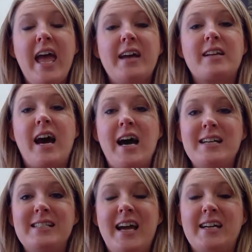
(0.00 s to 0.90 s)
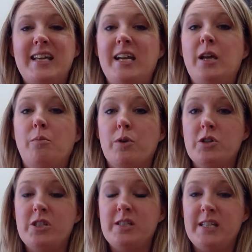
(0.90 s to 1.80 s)
and contact any
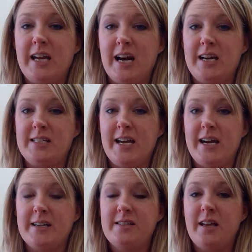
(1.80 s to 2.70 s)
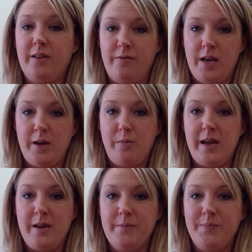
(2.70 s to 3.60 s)
emergency contacts if need
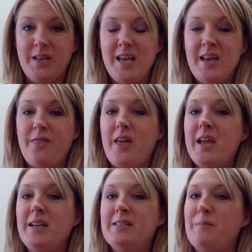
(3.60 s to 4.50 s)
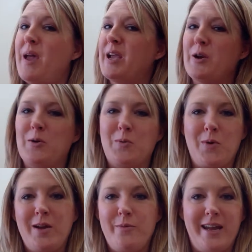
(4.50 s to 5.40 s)
be. Thanks and make it a
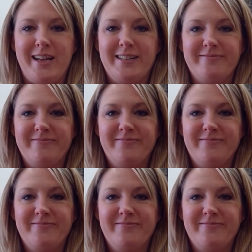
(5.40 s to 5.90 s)
great week.